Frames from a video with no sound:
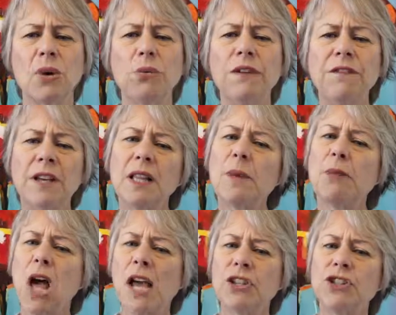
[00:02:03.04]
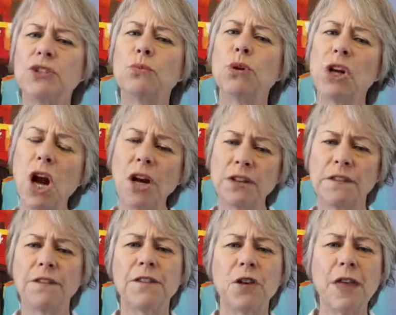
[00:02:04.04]
we feel obliged to work hard to
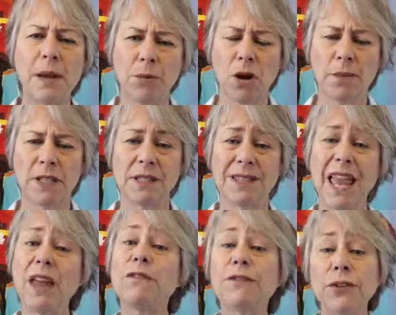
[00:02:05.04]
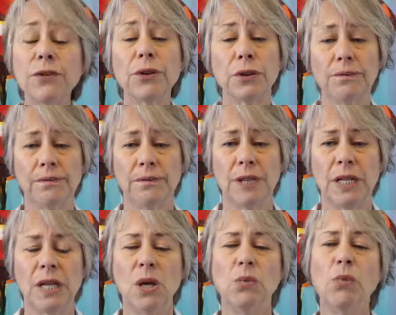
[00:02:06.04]
fulfill that promise. And further,
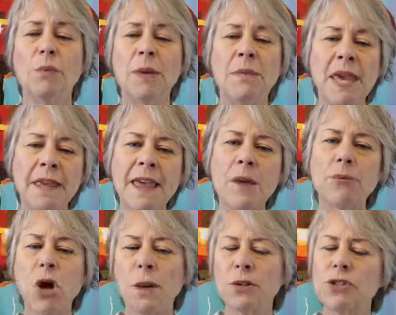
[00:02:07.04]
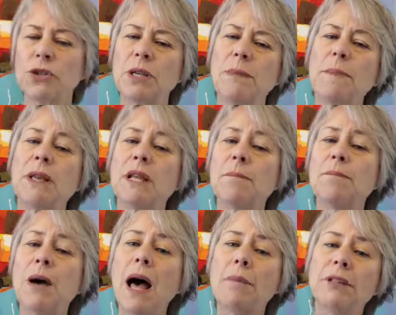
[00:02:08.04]
when we make that promise or commitment
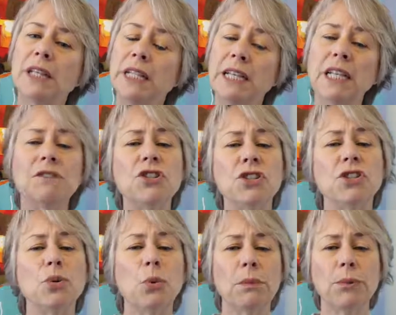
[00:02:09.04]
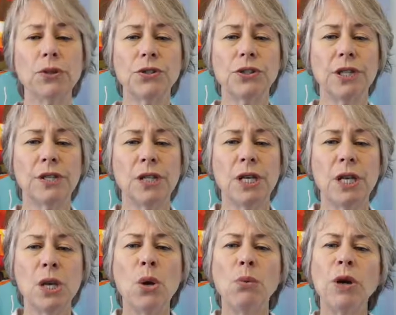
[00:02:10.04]
publicly, even just to one person,
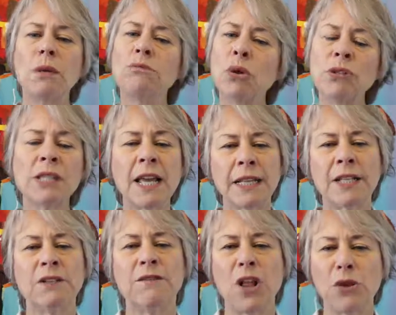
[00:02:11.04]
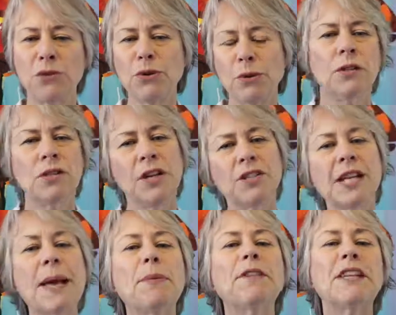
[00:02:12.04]
we're most likely to follow through. So here's a
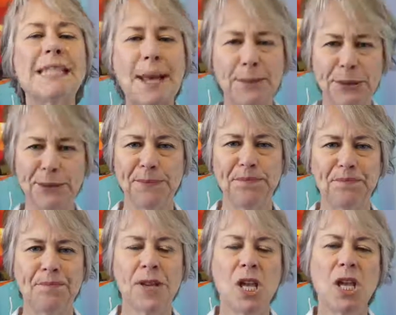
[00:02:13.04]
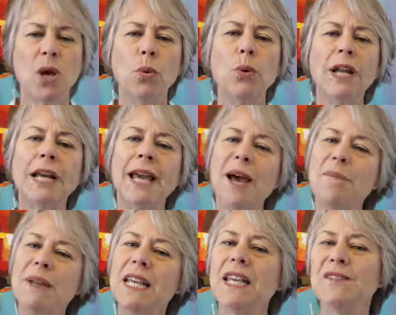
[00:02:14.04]
couple of examples. When a
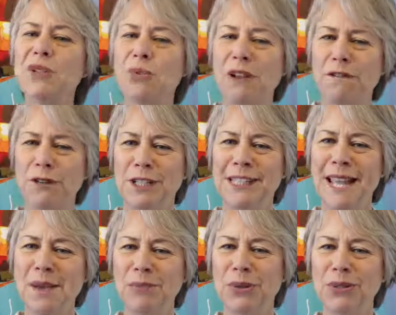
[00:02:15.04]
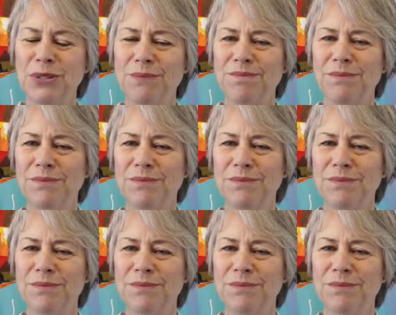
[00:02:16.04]
company gives away free samples,